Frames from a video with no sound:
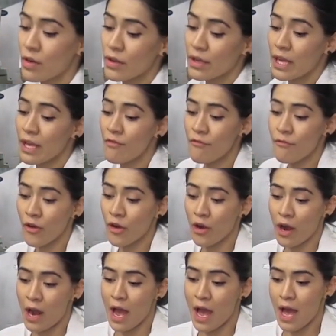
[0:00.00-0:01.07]
looking for
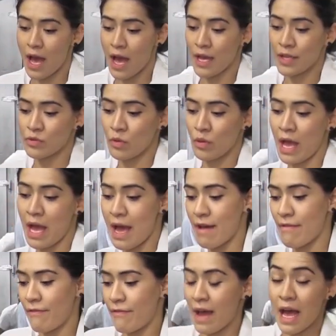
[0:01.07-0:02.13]
to
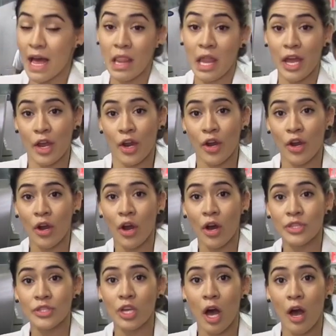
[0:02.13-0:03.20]
have a layer
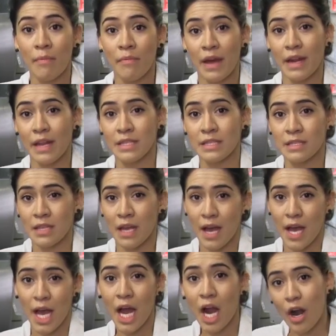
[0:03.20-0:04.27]
on top that is
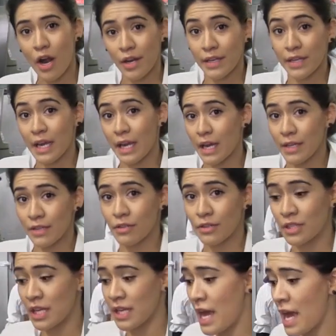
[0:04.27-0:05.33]
hard, like a
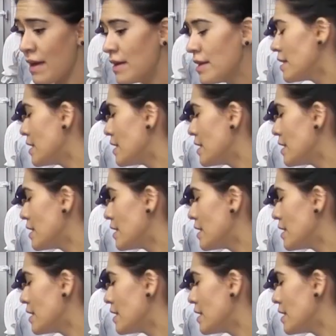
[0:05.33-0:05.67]
tortilla.